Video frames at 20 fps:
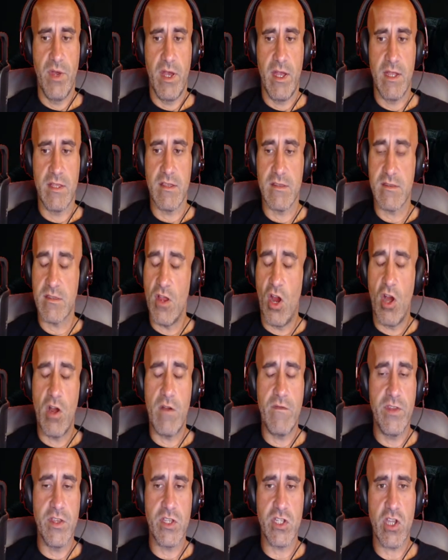But the
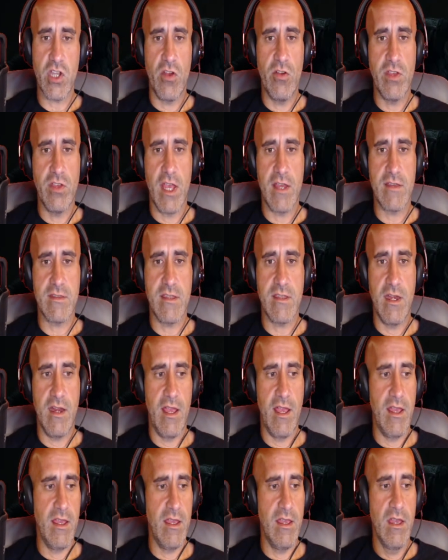star of the show
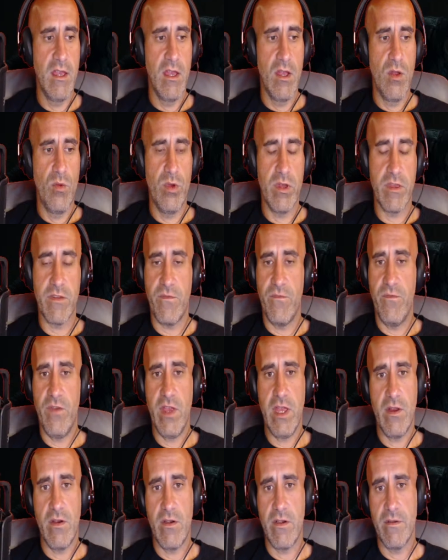yesterday was
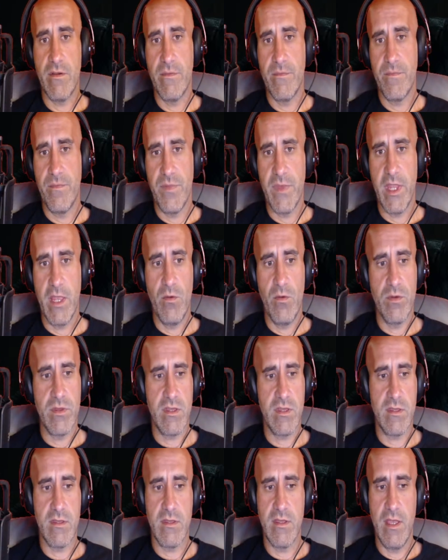Fear. It
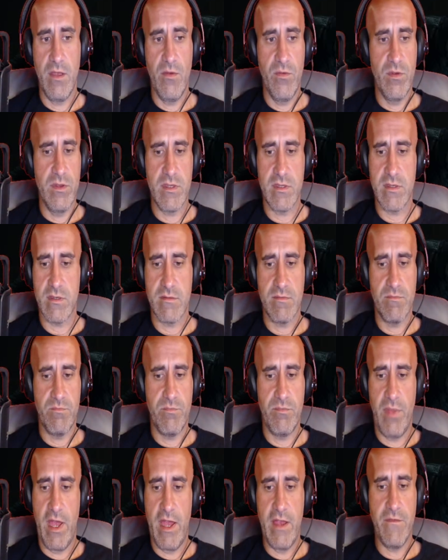was
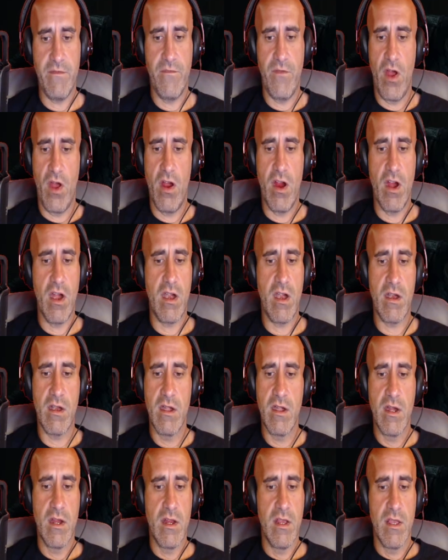by
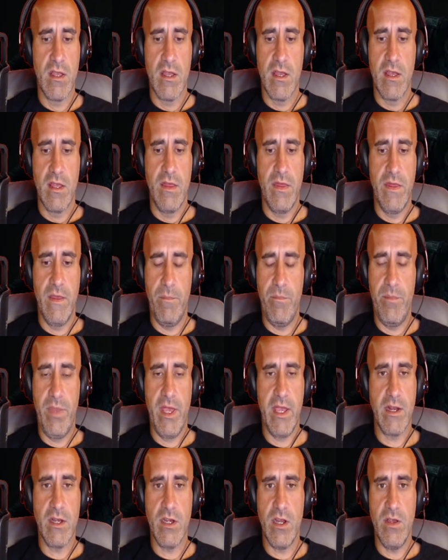far the
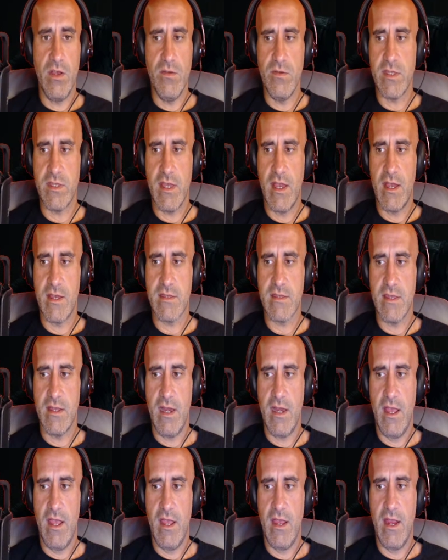big news
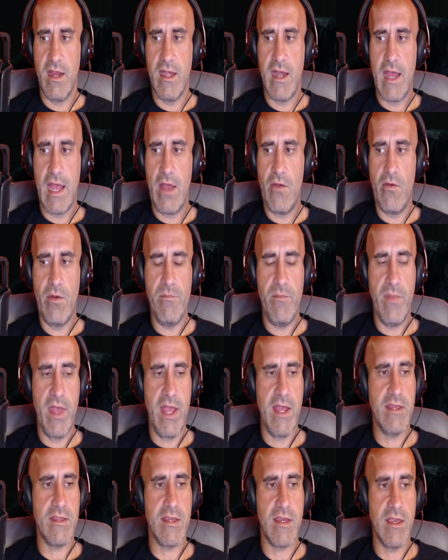yesterday, and how
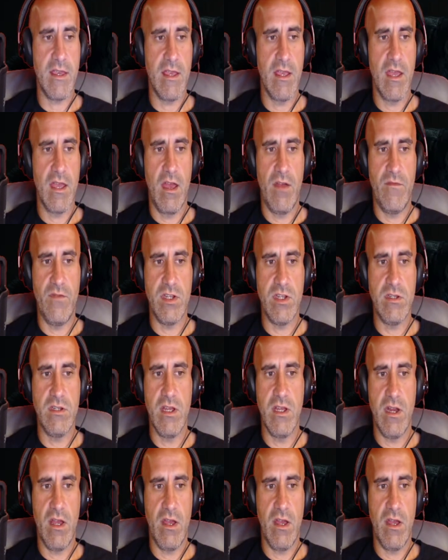amazing of a